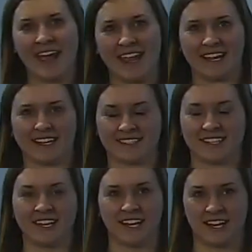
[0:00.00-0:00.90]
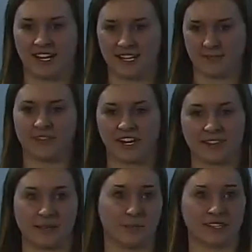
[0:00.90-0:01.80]
and
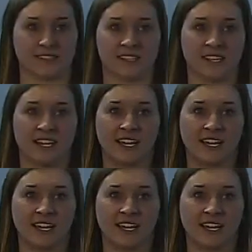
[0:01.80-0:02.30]
tighten them, because